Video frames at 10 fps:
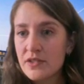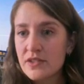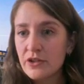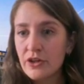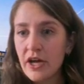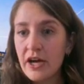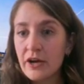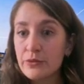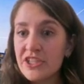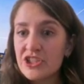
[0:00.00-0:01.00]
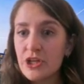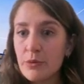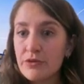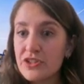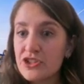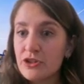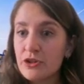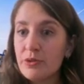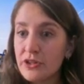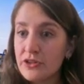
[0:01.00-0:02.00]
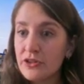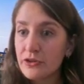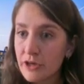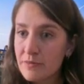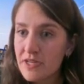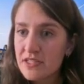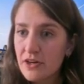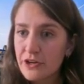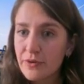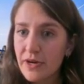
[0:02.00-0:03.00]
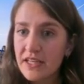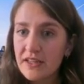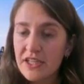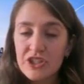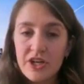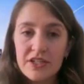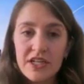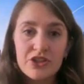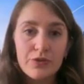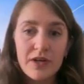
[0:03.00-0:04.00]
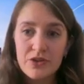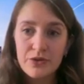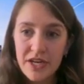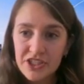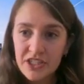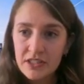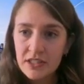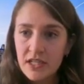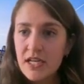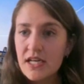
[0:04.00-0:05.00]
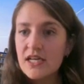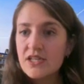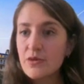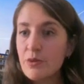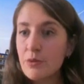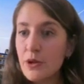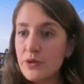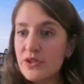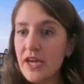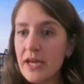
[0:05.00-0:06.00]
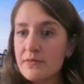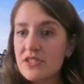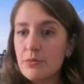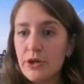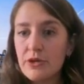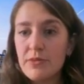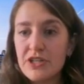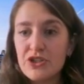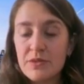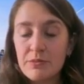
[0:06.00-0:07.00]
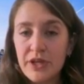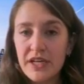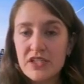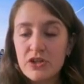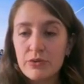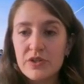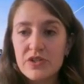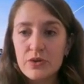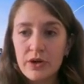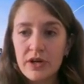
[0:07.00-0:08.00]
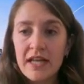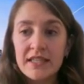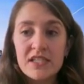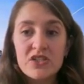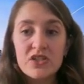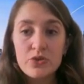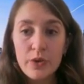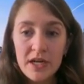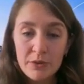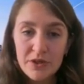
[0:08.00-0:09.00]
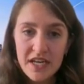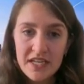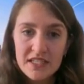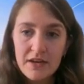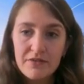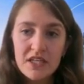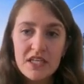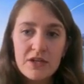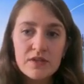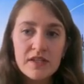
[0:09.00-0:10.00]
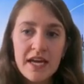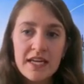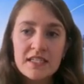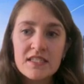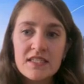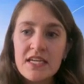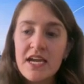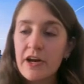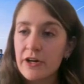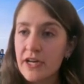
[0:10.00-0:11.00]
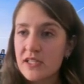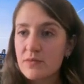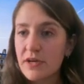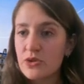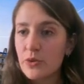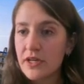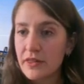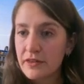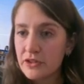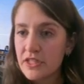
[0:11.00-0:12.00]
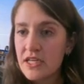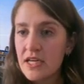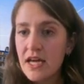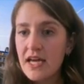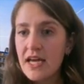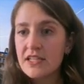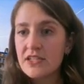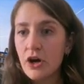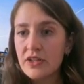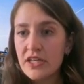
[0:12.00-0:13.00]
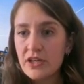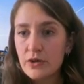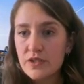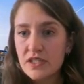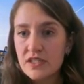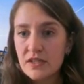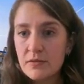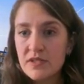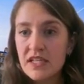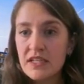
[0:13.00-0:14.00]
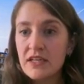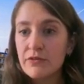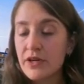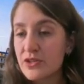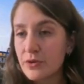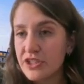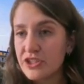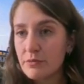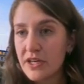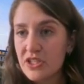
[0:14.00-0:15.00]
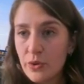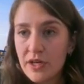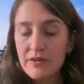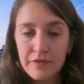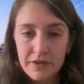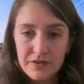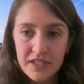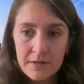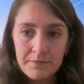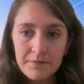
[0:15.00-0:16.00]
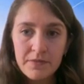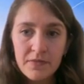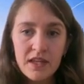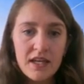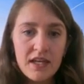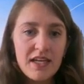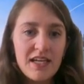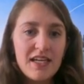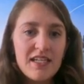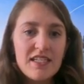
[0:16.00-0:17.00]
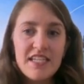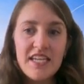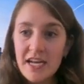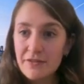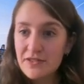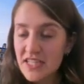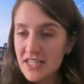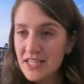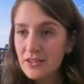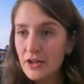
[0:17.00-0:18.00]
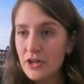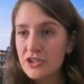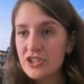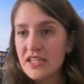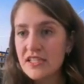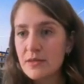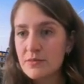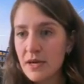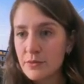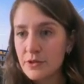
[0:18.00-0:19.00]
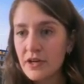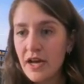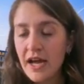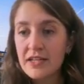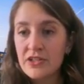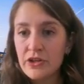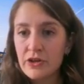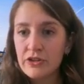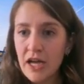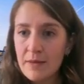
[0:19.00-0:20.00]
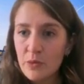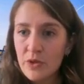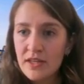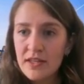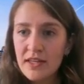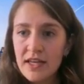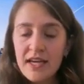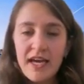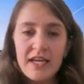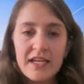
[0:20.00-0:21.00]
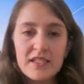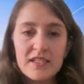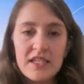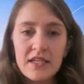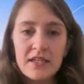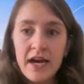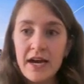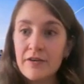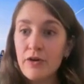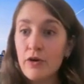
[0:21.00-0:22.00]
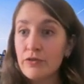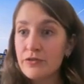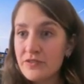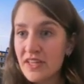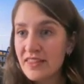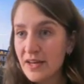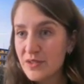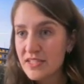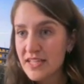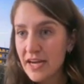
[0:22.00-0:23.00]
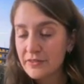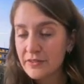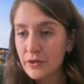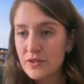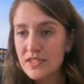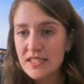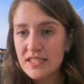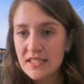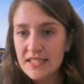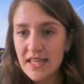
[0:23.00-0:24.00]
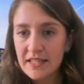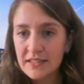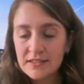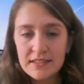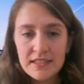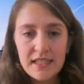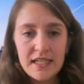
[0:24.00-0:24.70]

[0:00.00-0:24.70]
Council reach a provisional political agreement on a regulation on nature restoration. So the proposal aims to put measures in place to restore at least 20% of the EU's land and sea areas by 2030 and all ecosystems in need of restoration by 2050. TNFD launched in September at New York Climate Week and has seen over 50,000 downloads since then.